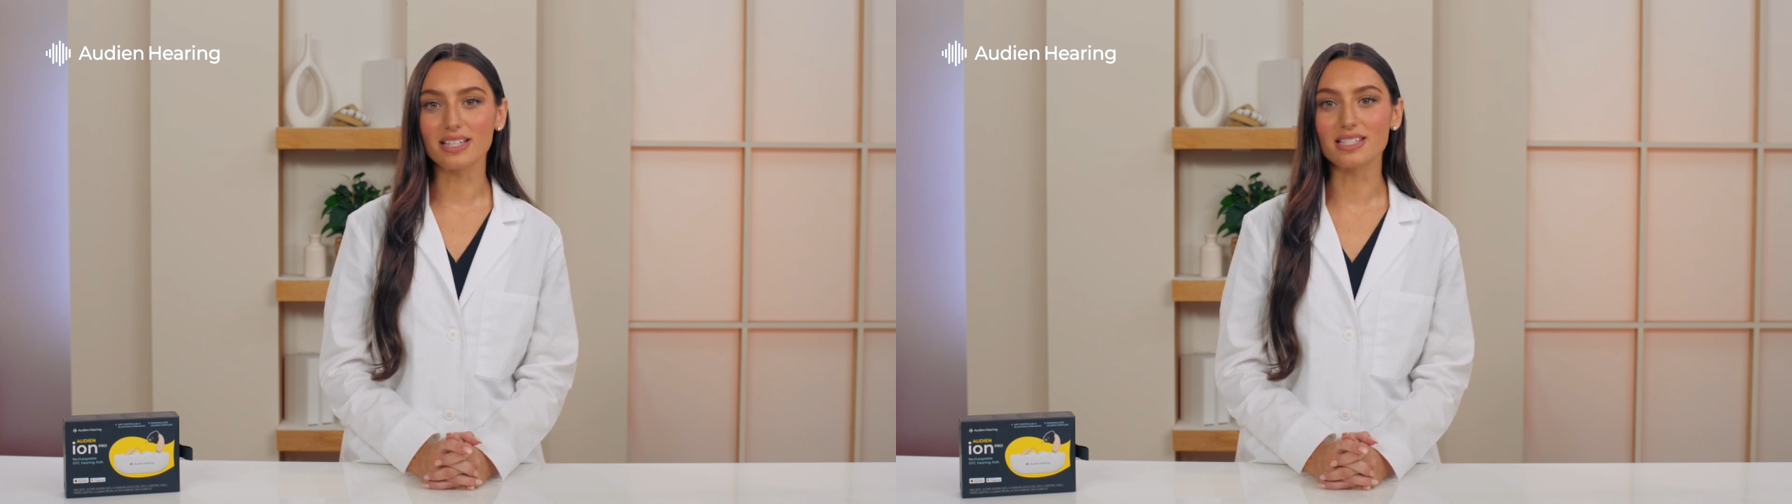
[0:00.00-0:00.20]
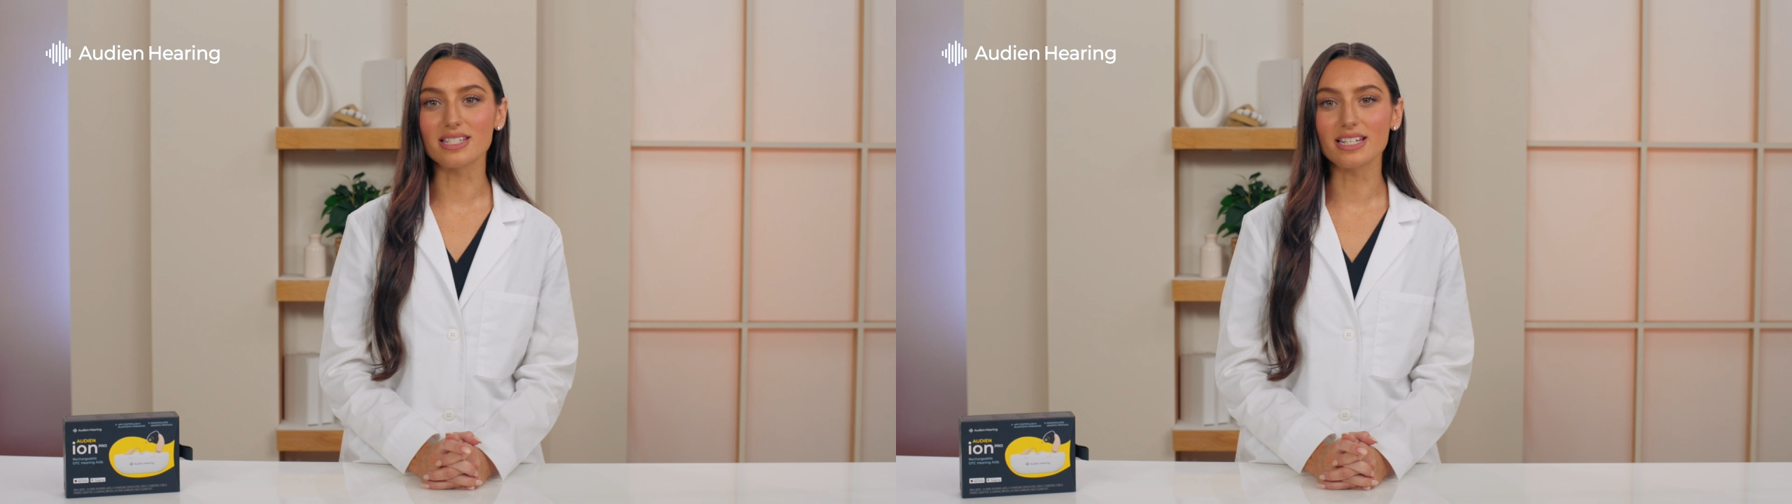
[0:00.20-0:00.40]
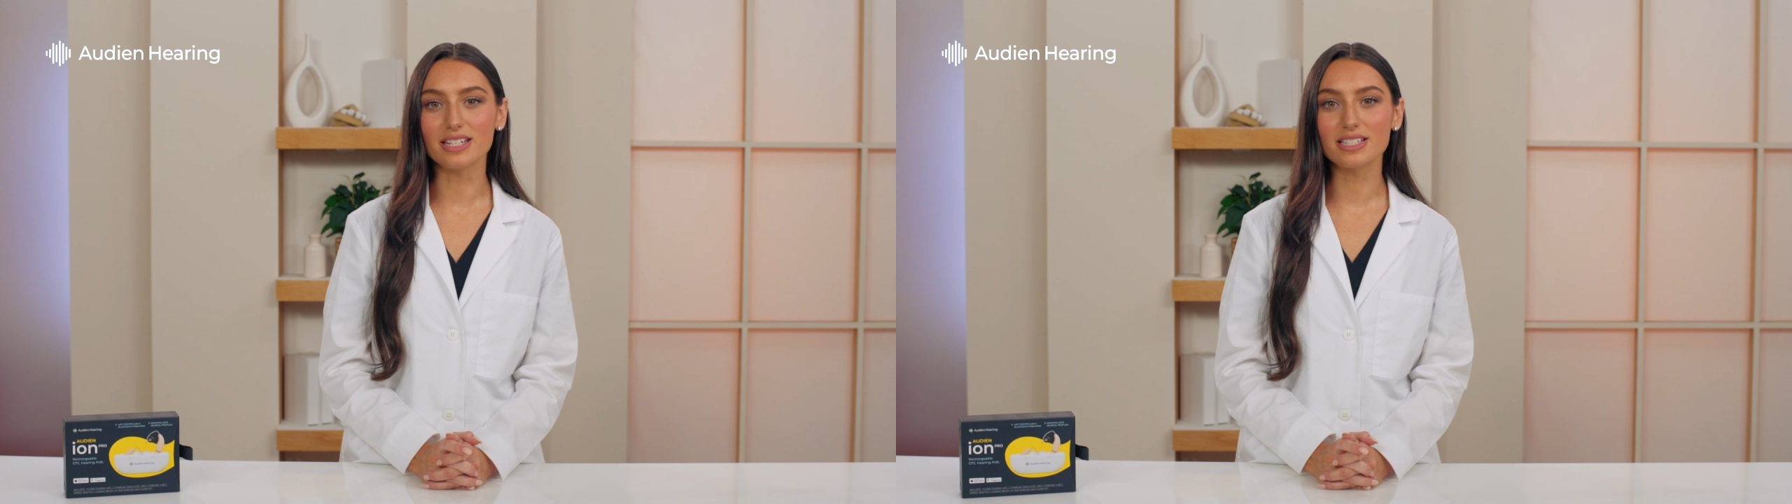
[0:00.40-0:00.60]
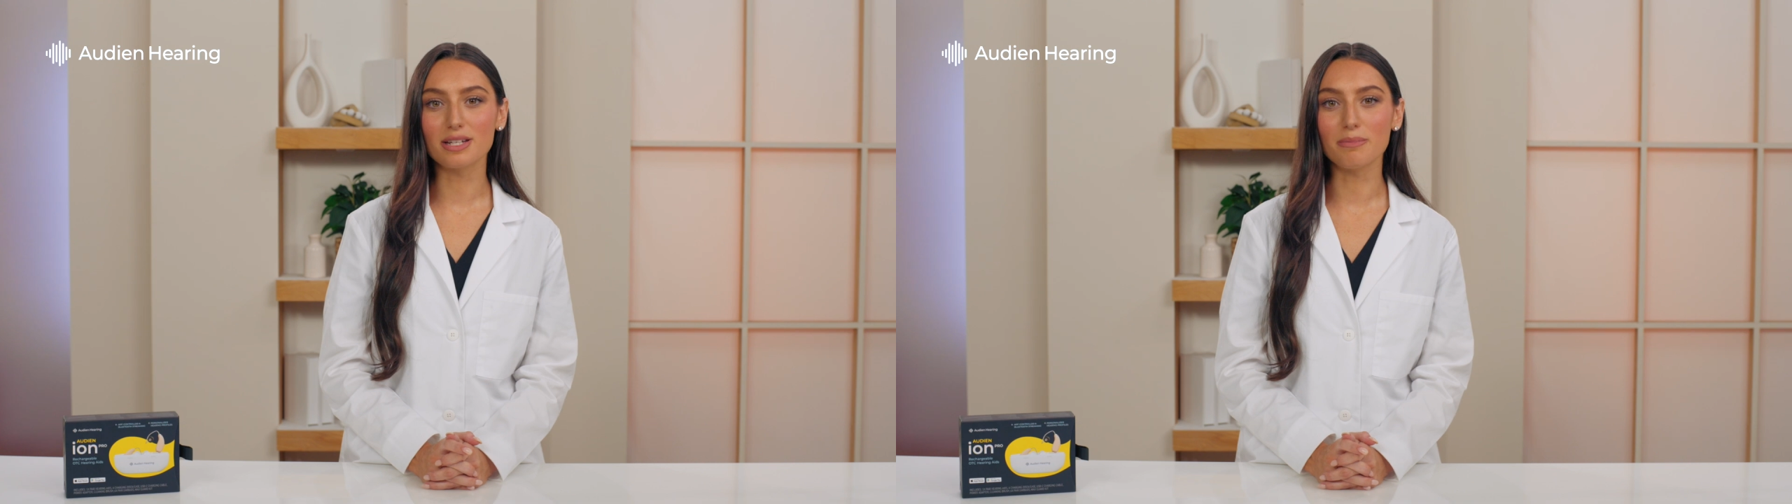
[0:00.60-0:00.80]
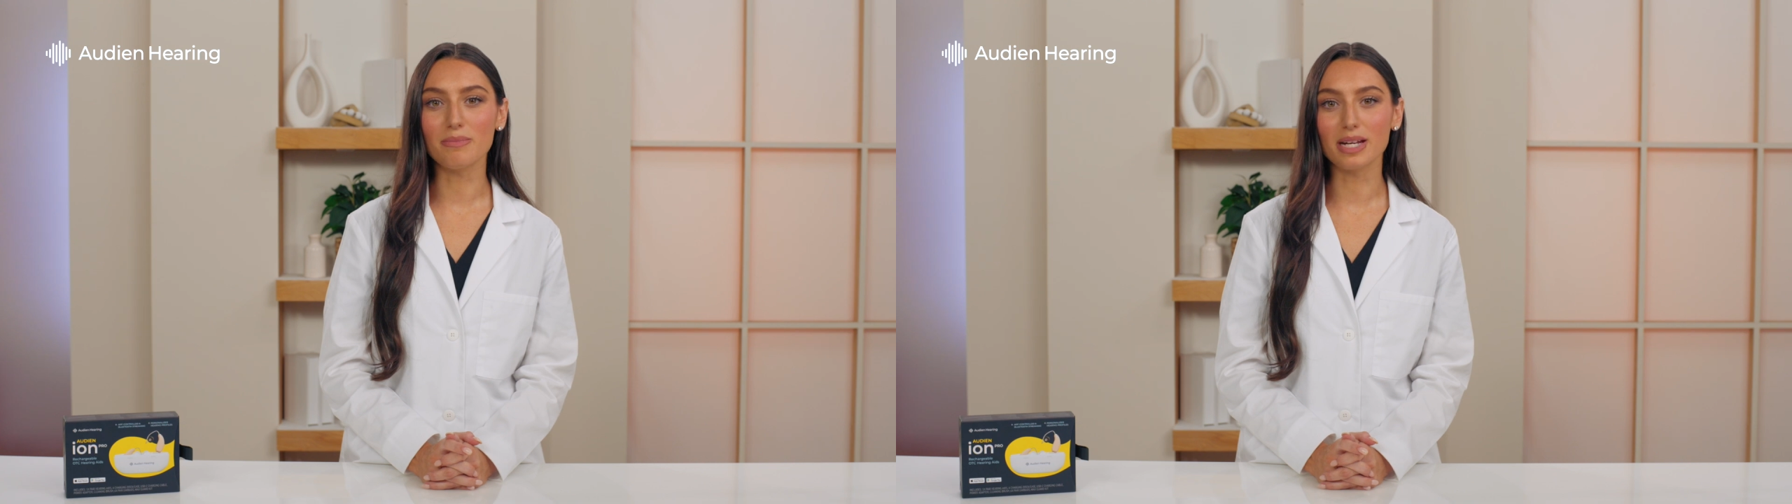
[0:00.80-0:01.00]
is needed
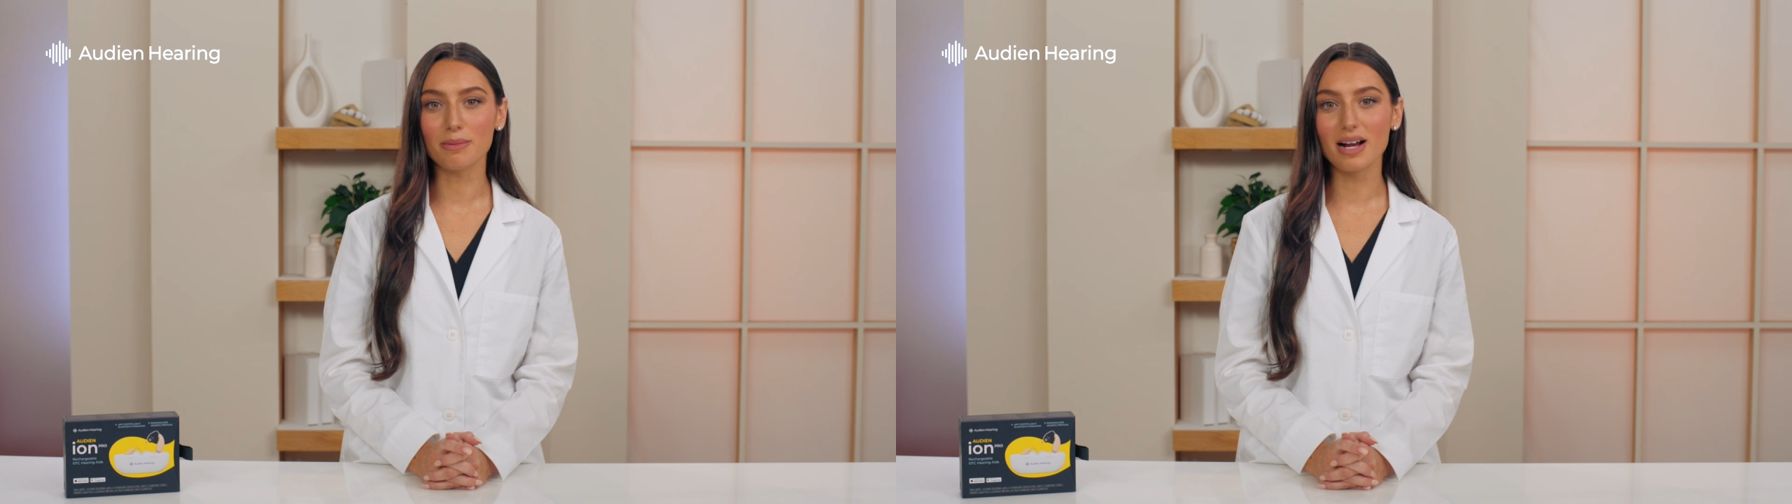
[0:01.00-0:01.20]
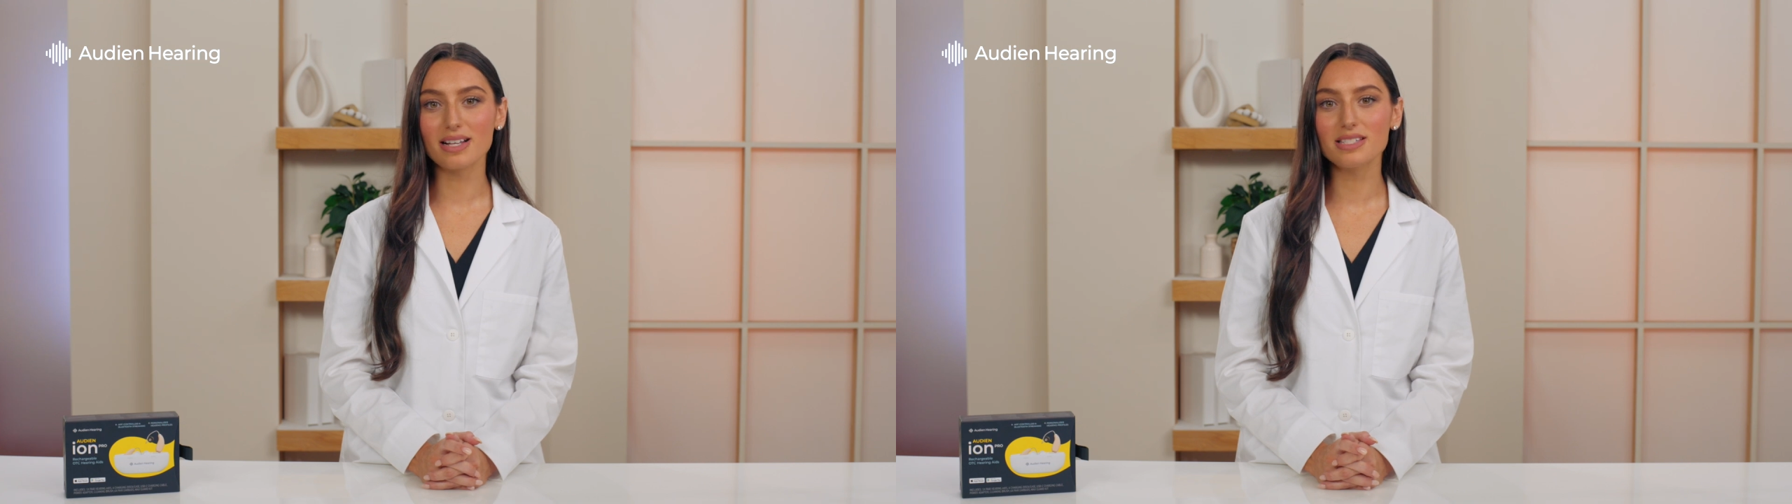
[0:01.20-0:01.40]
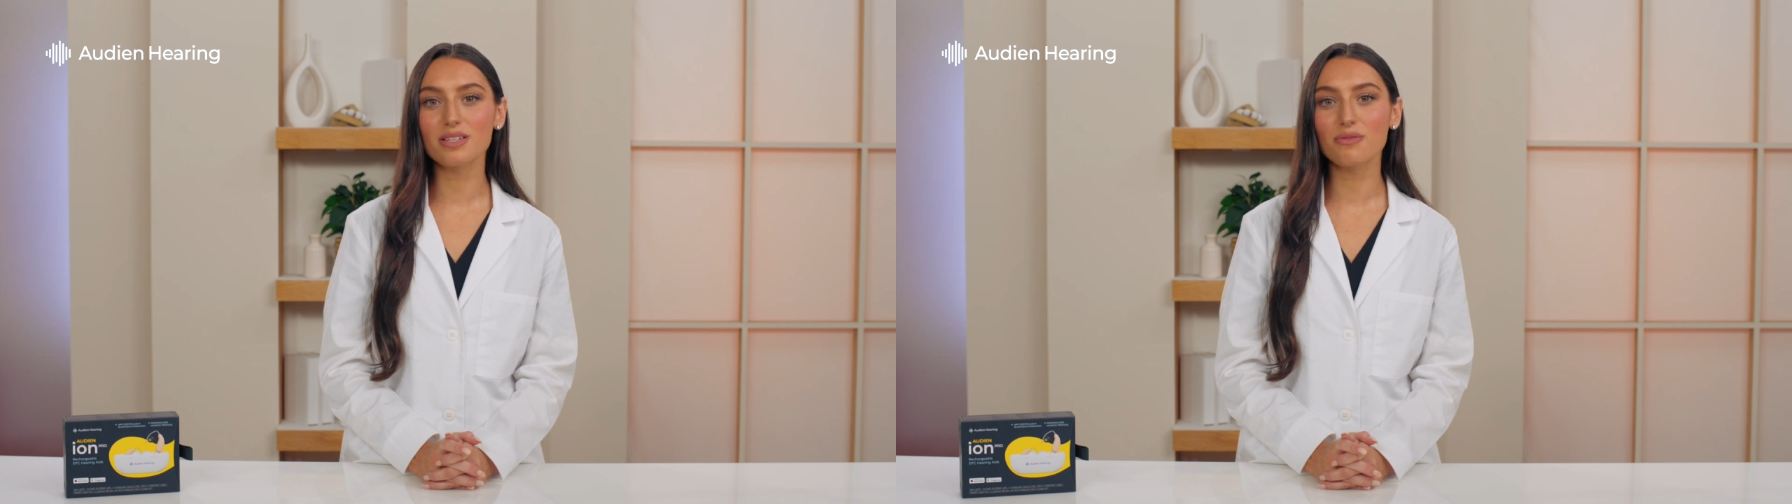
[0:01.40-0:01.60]
to minimize